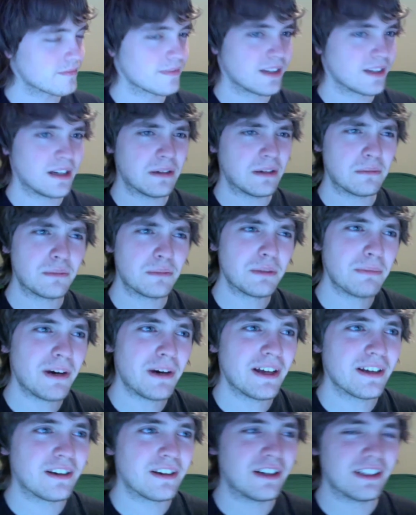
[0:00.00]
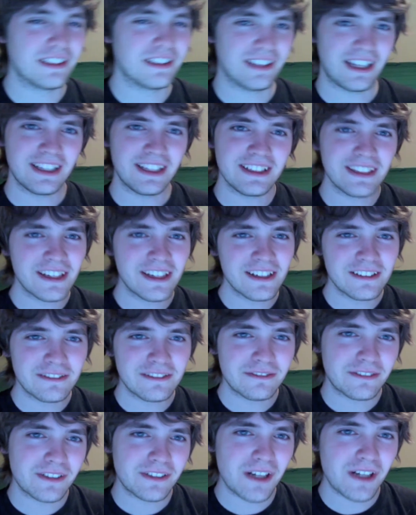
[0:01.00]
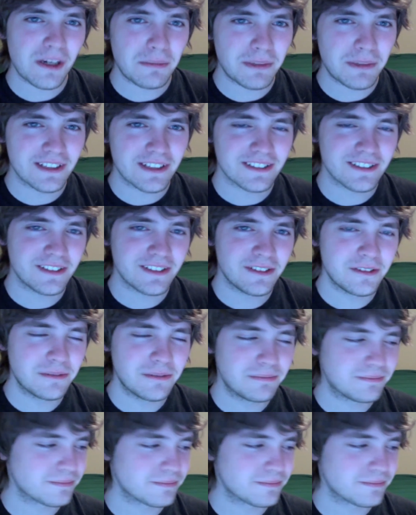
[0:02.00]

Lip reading: We bought a light gun for our PS2,